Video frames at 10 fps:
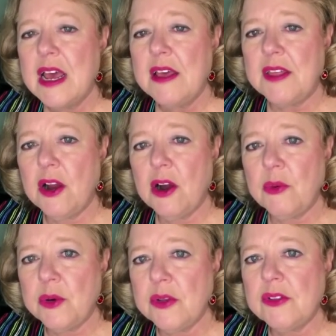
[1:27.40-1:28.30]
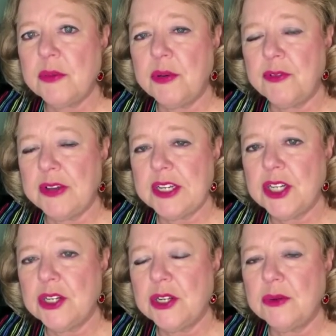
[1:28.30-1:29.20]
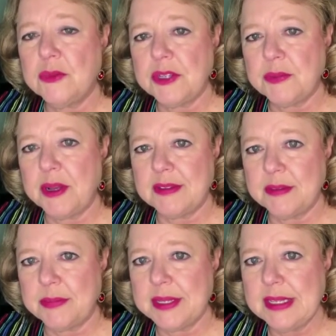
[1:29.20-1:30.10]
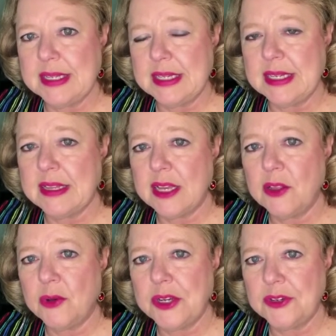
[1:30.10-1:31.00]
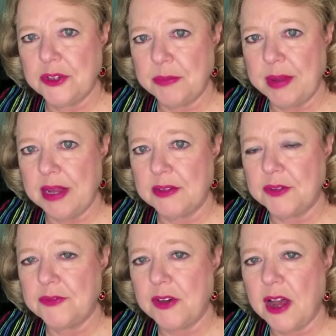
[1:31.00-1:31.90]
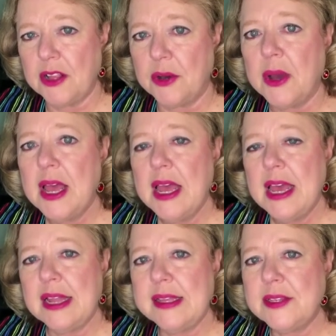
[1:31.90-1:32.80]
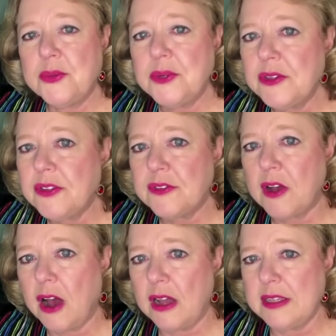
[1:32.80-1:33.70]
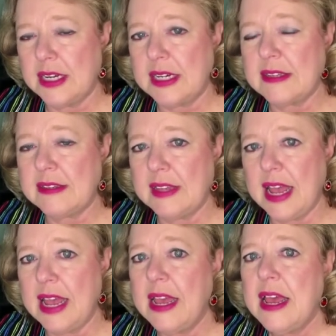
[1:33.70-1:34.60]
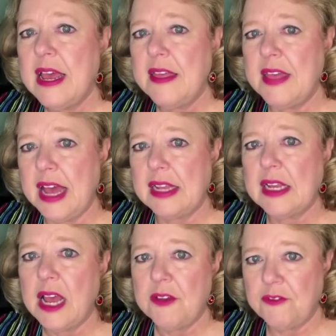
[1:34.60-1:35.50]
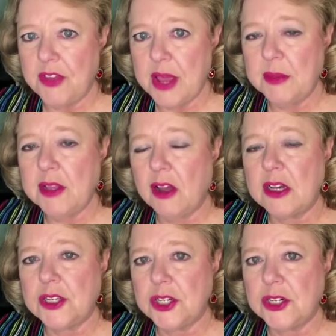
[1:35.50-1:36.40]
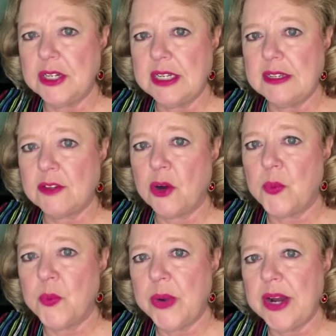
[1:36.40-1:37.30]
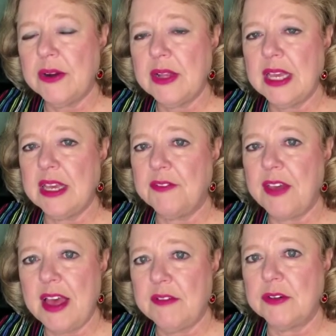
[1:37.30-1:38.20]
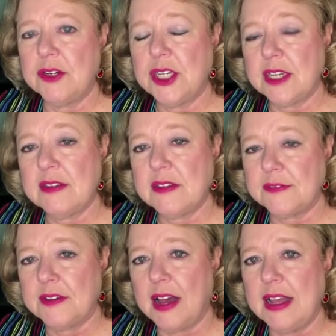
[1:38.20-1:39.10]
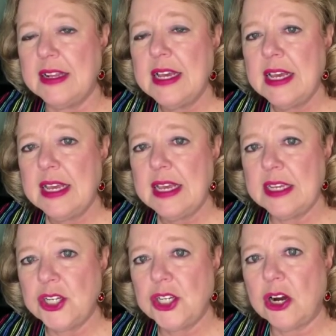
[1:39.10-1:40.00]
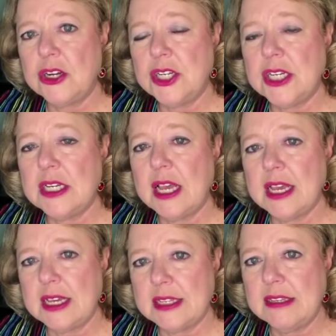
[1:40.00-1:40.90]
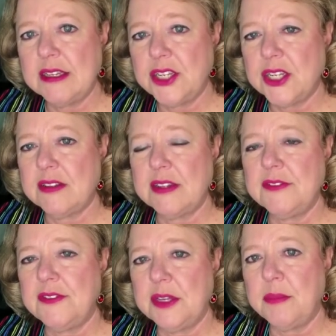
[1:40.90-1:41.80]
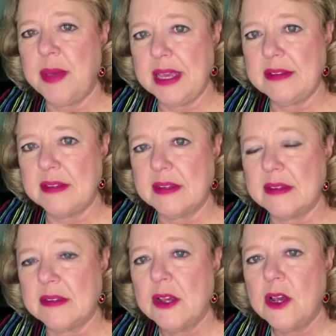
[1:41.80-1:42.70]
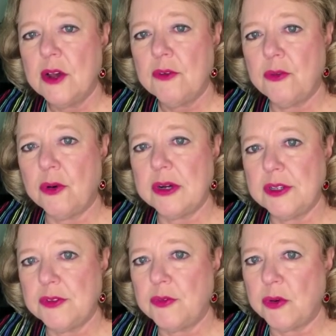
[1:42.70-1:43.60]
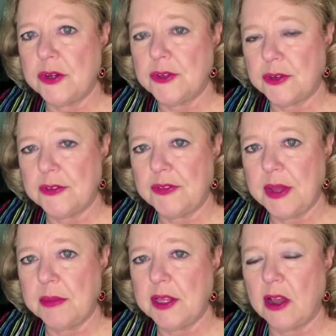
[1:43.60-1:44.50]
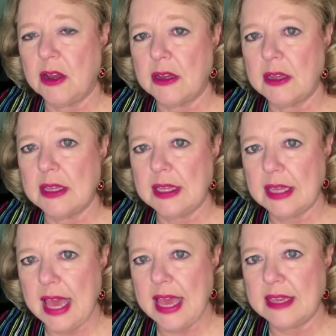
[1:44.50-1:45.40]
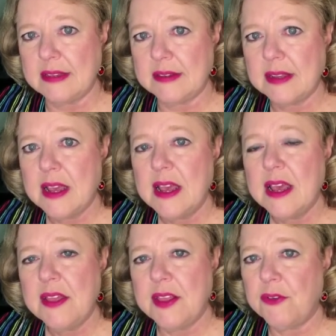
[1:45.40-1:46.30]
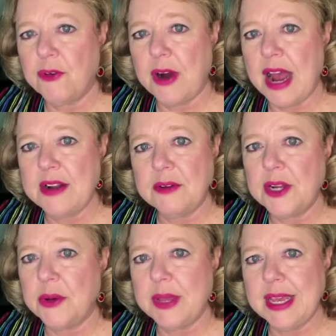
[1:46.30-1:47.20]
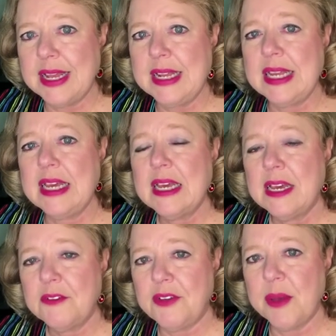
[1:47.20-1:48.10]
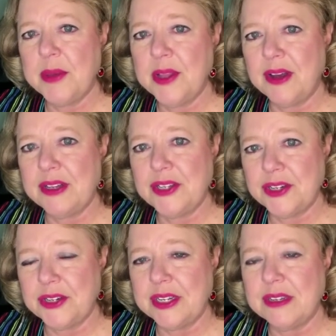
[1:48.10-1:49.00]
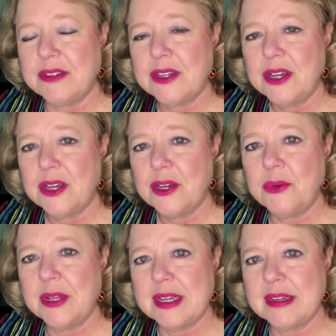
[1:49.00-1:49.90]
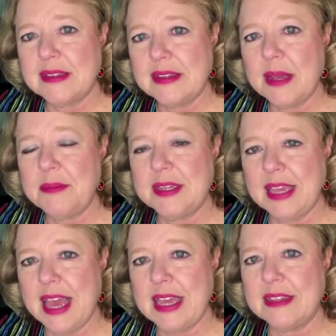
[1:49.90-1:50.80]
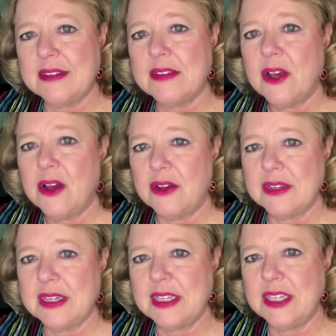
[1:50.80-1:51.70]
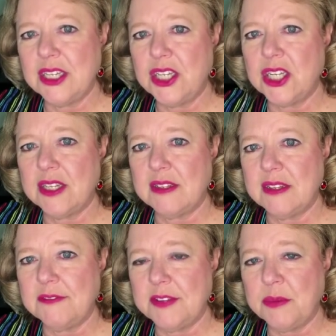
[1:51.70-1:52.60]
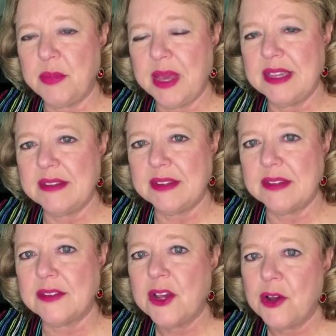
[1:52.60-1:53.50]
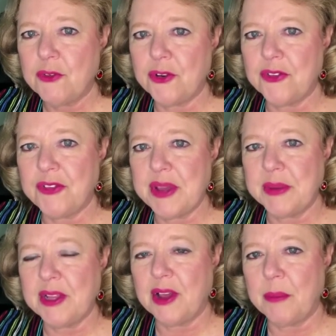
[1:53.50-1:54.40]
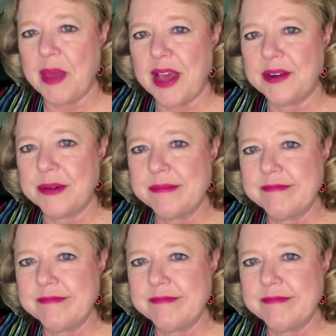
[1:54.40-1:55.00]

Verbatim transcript: There are rules of professional responsibility that lawyers are bound to follow, and these rules of conduct say that Family law attorneys are rarely, if ever, justified in charging a contingency fee basis for a divorce or a family law case. Therefore, I don't know any family law attorneys who would accept a case on contingency fee basis for a family law matter.